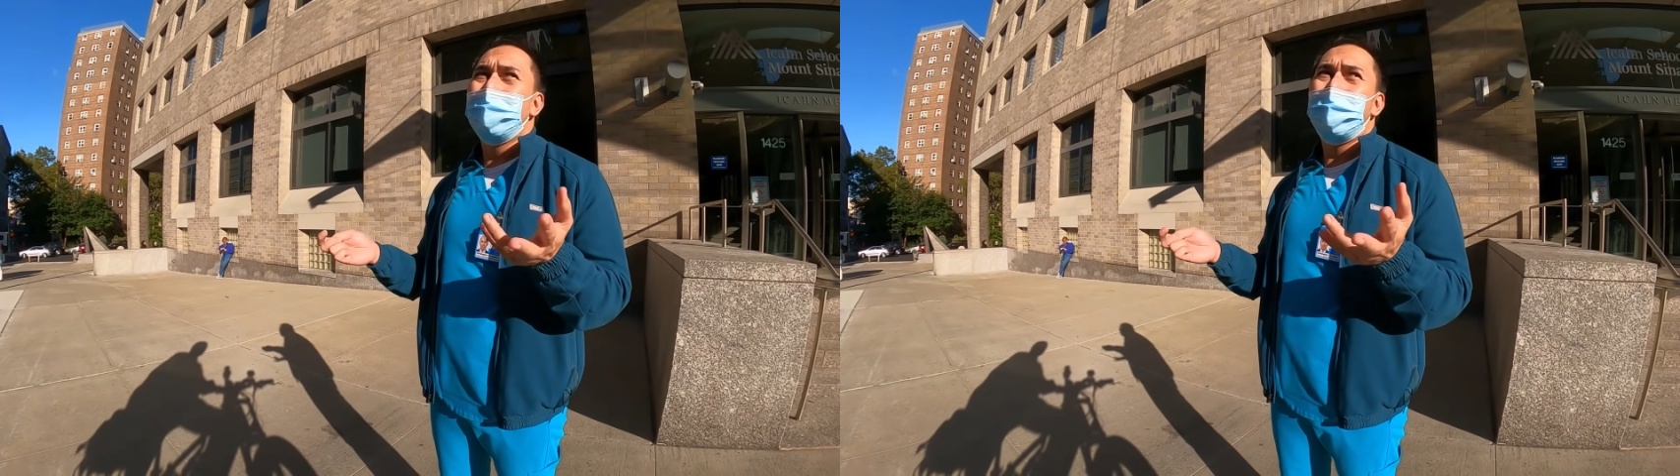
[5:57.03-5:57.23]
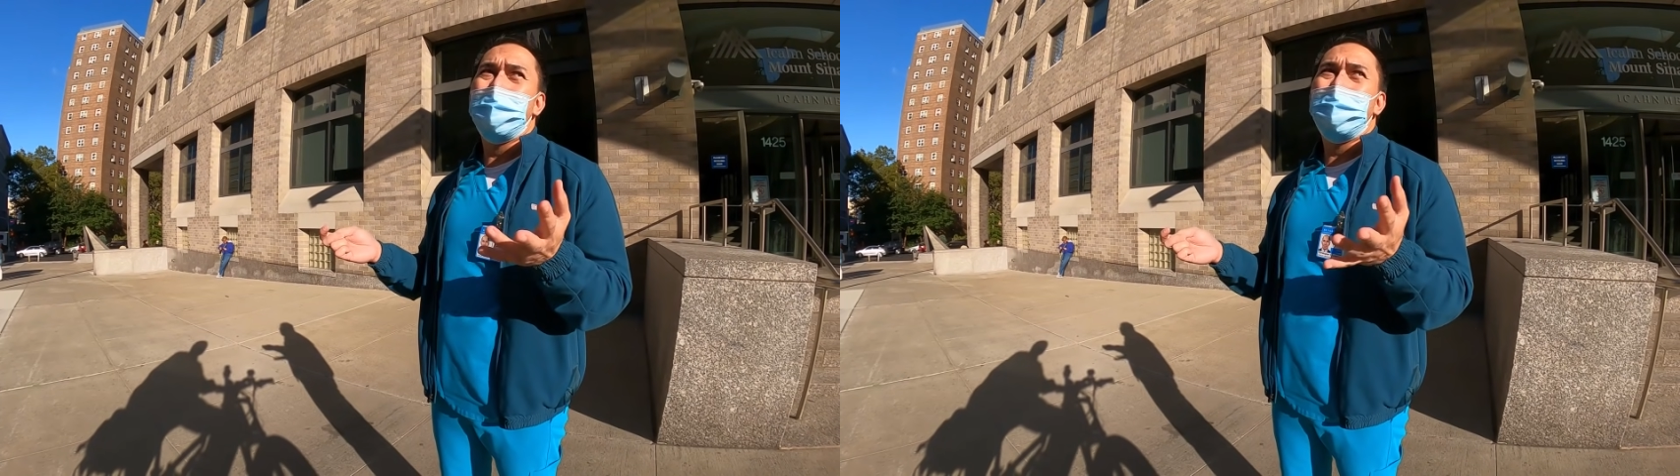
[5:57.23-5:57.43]

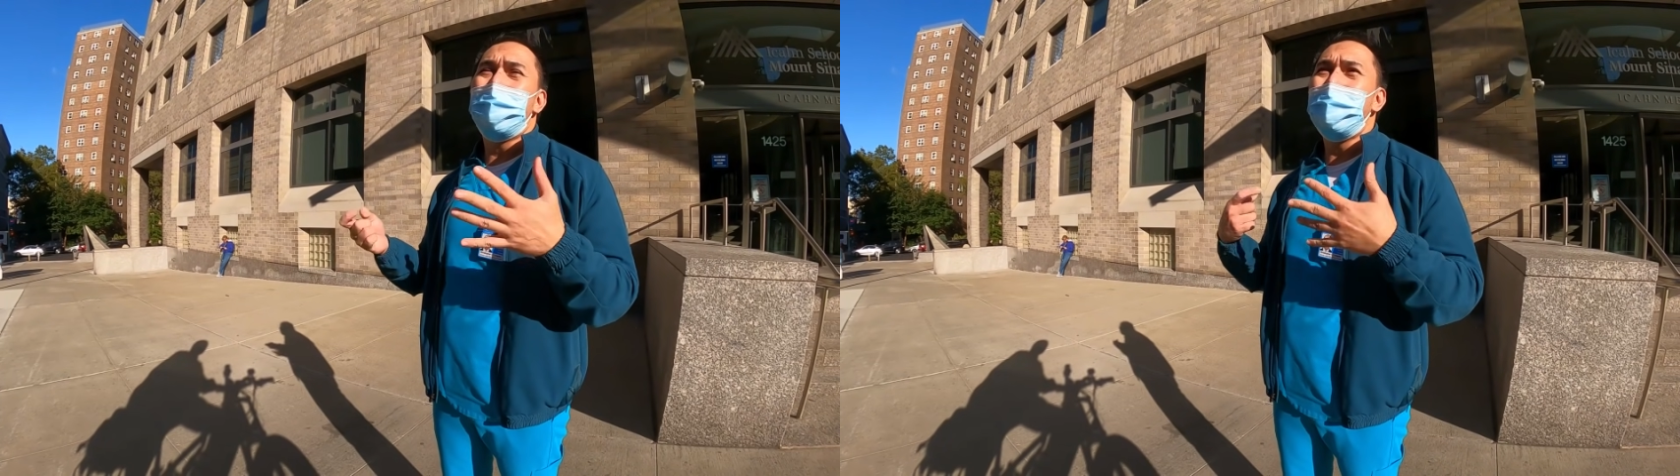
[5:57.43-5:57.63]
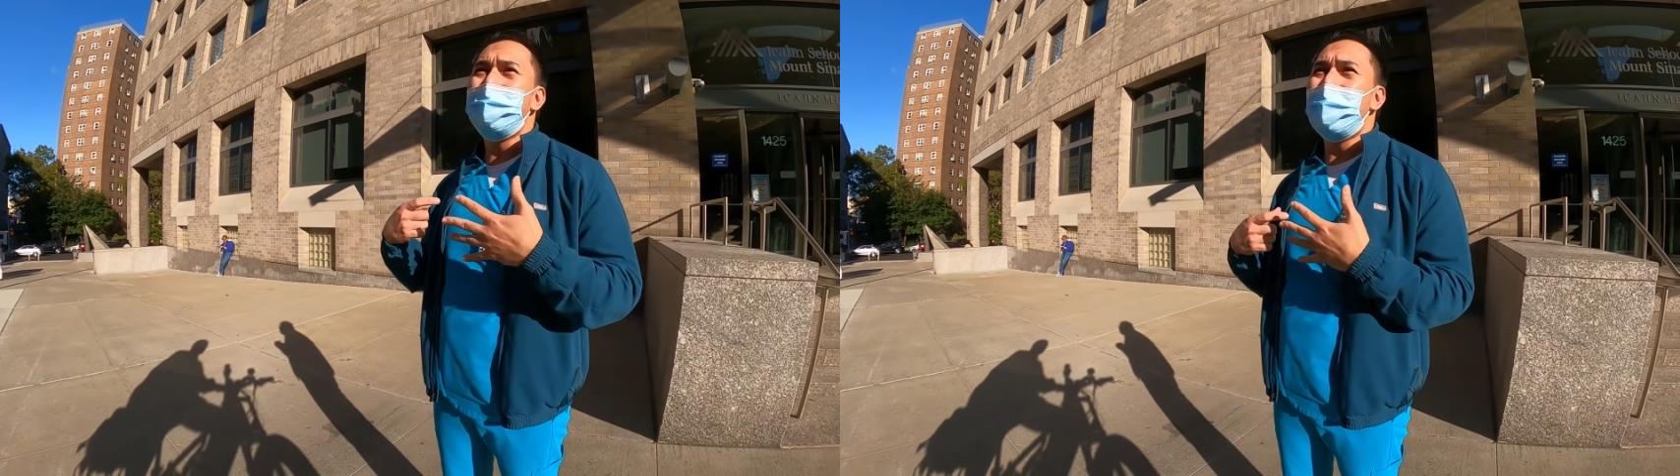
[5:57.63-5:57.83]
like
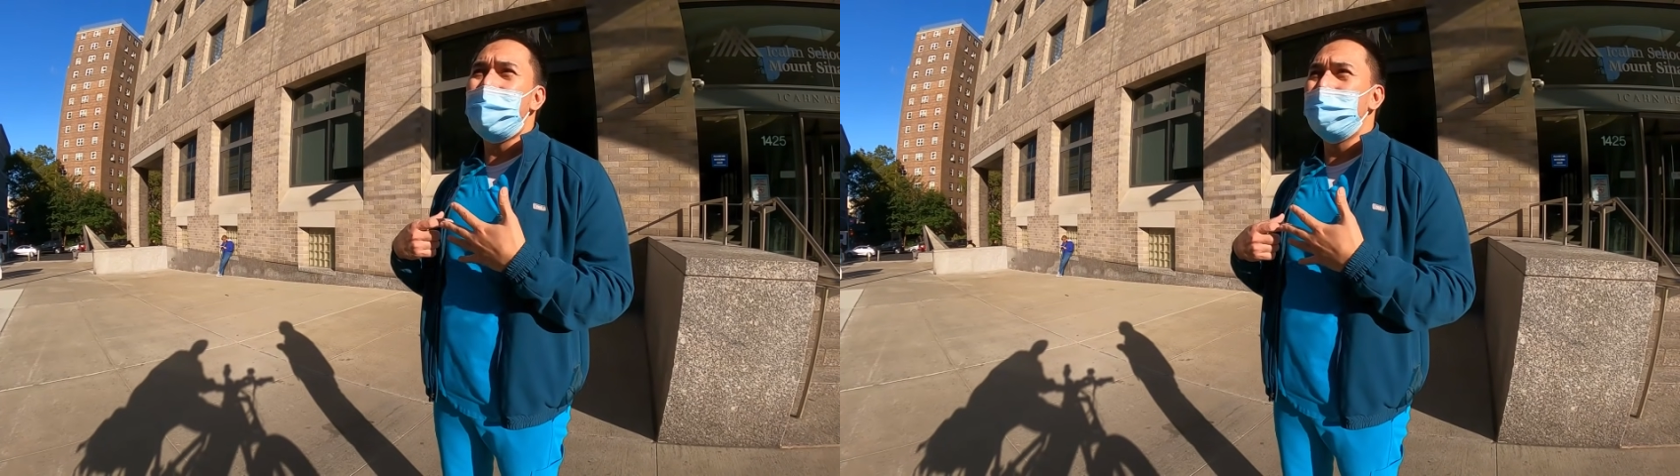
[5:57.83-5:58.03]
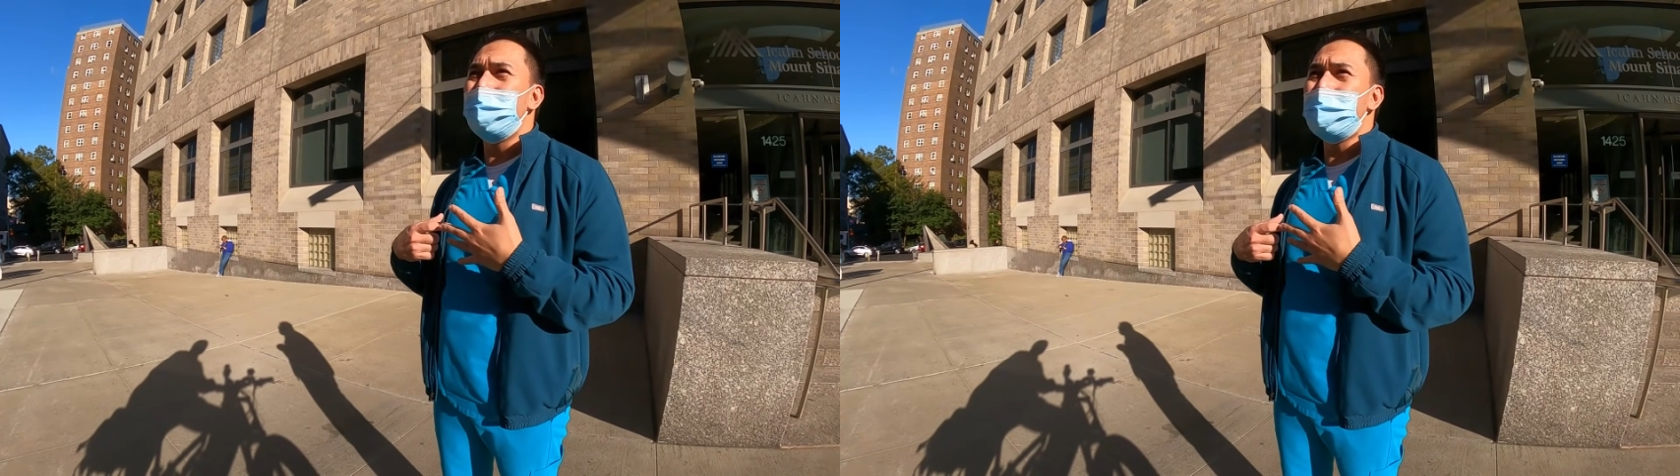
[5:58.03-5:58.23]
my
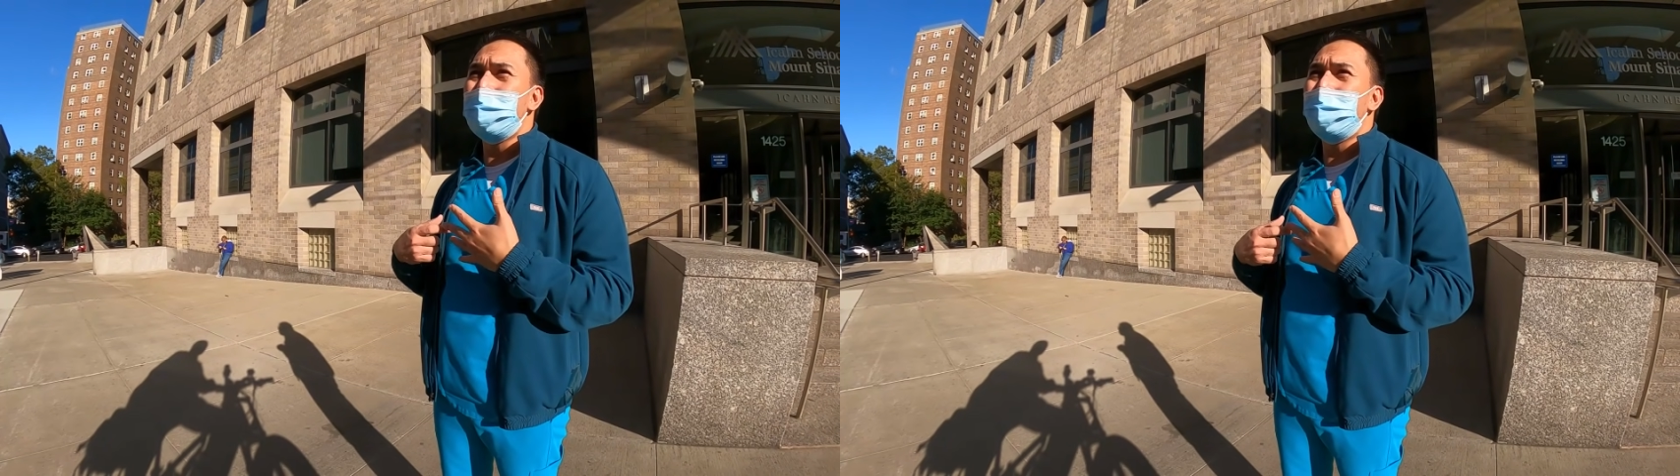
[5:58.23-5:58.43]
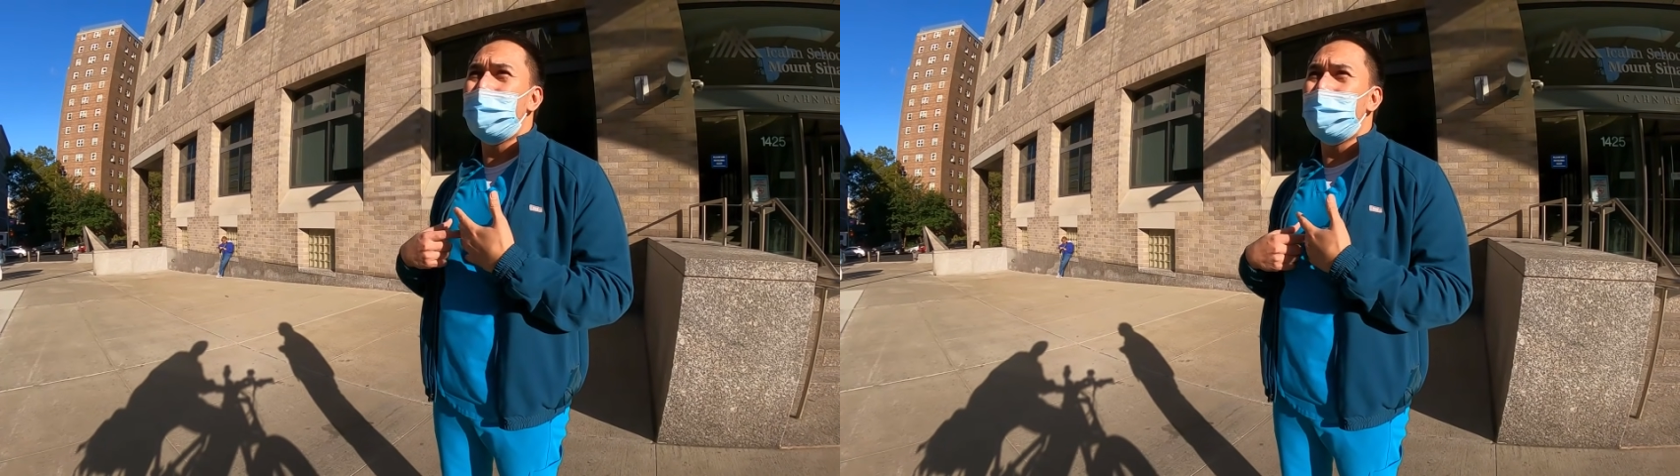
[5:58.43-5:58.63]
dad was
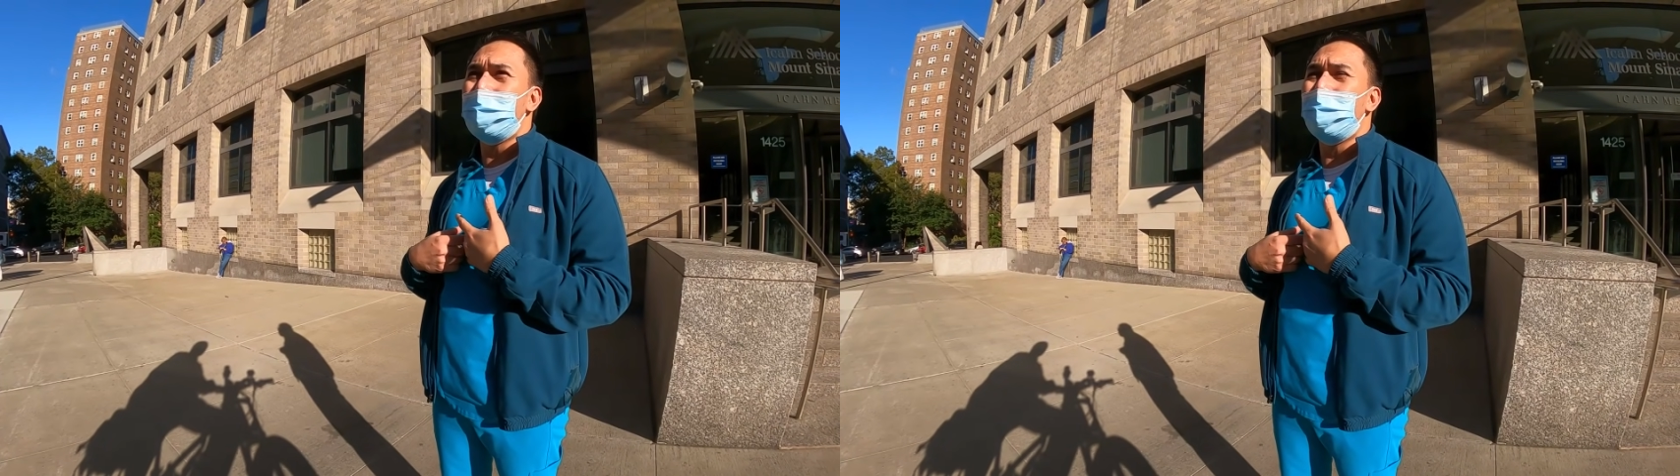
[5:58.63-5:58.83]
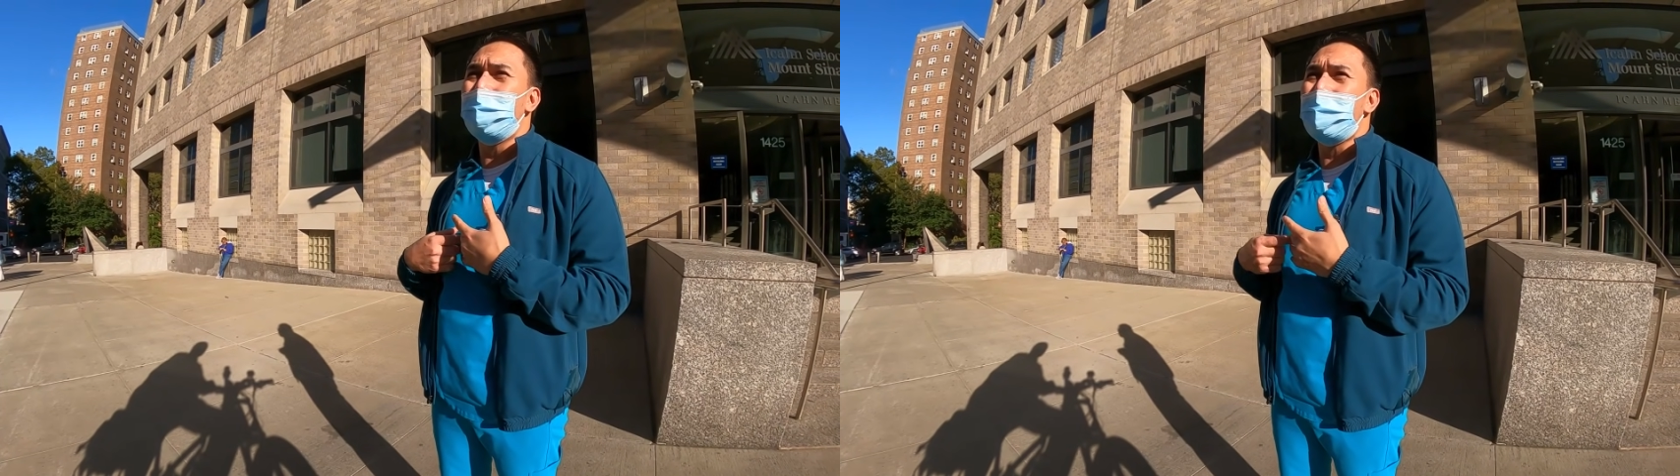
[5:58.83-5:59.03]
from
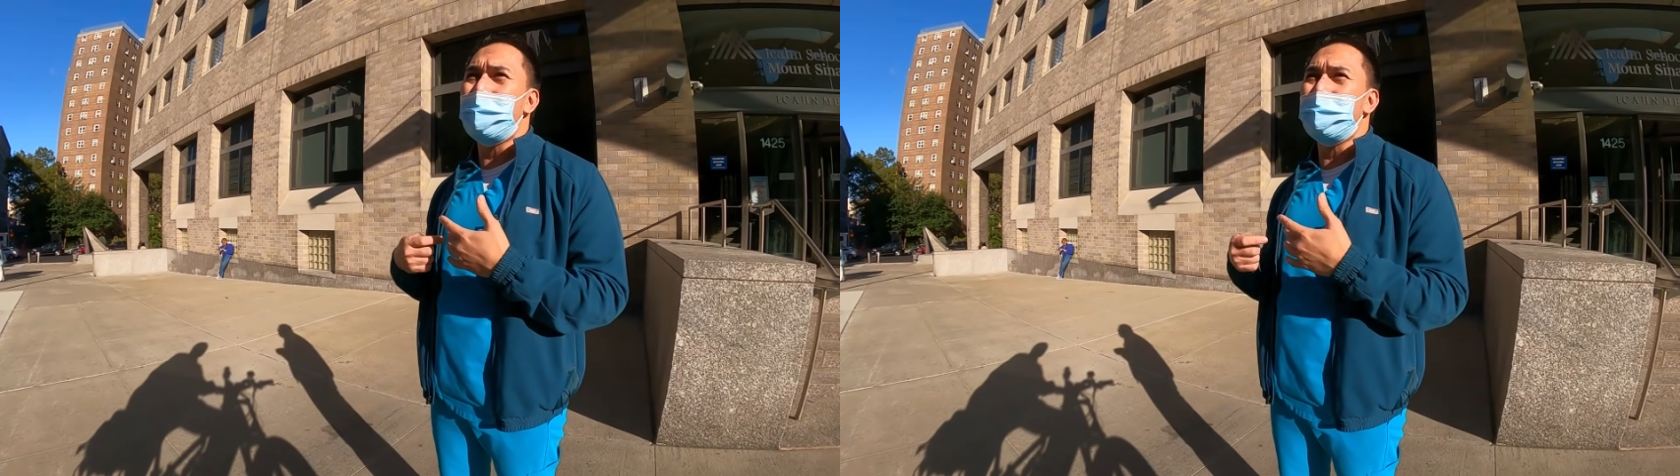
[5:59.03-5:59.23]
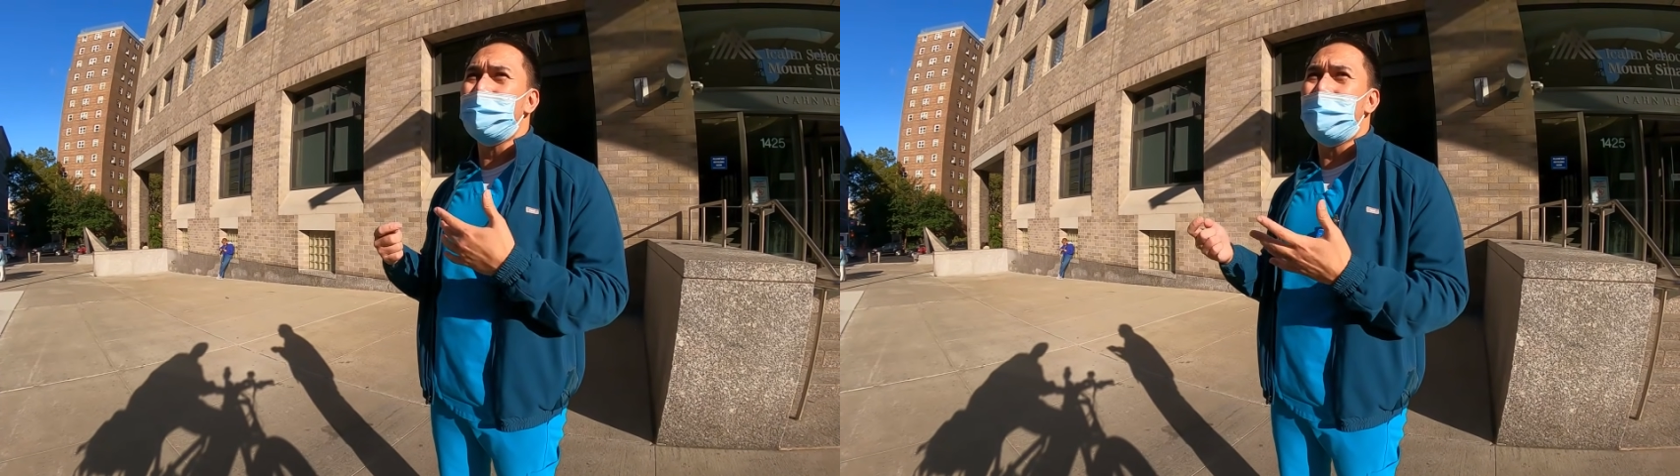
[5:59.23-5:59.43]
the
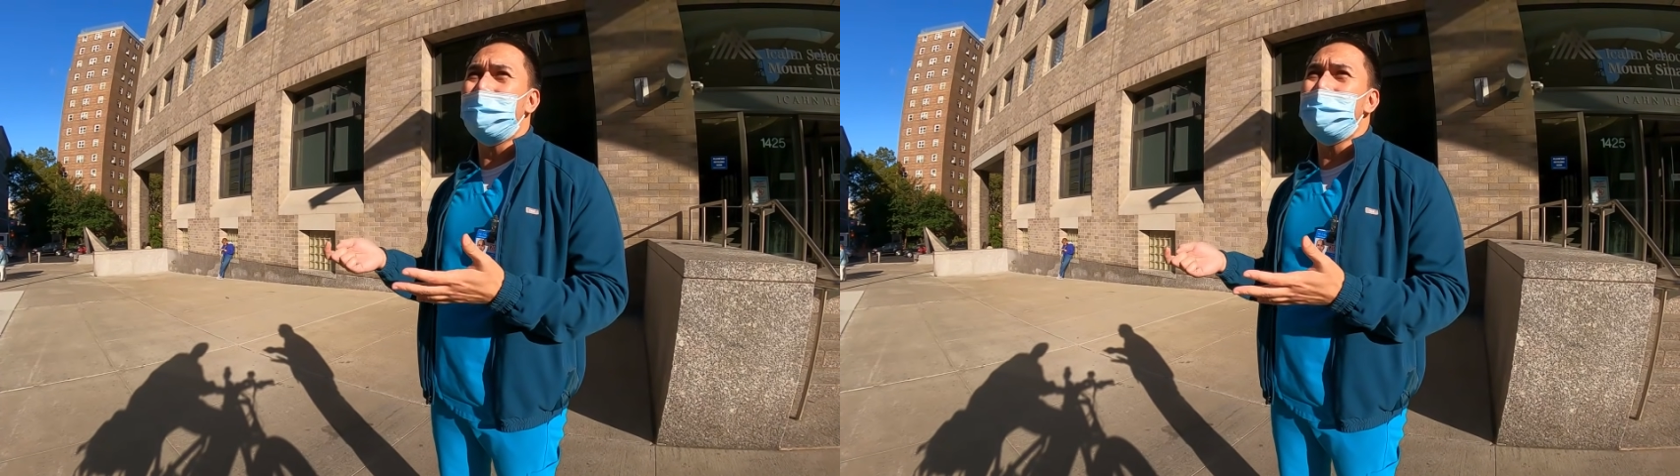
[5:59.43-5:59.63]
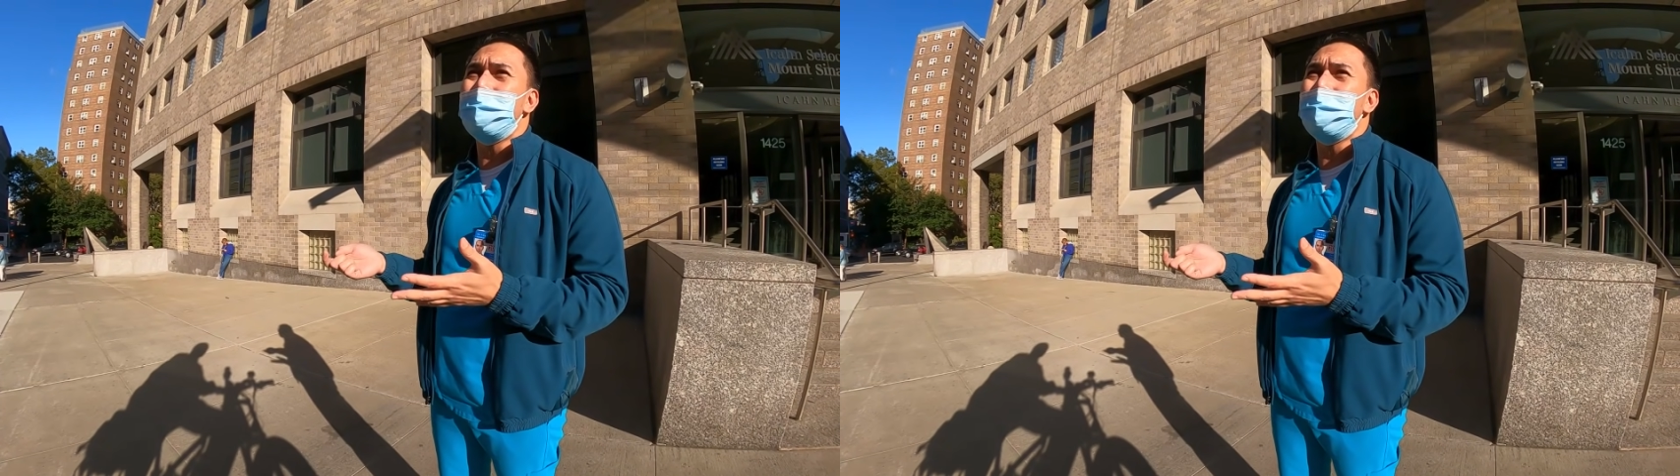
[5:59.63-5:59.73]
Philippines, got the